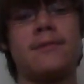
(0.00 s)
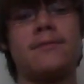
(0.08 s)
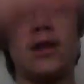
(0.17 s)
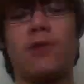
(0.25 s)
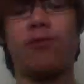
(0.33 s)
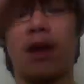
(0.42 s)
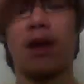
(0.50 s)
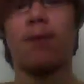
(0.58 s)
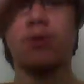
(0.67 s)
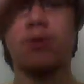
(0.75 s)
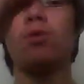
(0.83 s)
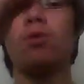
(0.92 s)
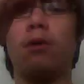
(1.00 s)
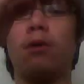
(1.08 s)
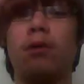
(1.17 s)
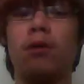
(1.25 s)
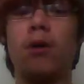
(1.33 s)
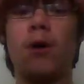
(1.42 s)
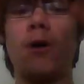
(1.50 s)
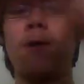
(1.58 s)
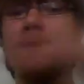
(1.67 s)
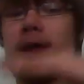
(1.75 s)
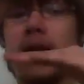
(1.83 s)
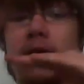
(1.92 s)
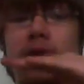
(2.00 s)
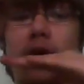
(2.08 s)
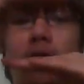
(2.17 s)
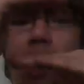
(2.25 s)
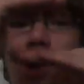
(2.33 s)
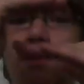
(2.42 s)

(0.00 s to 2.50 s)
Then you forget about school. Then you don't care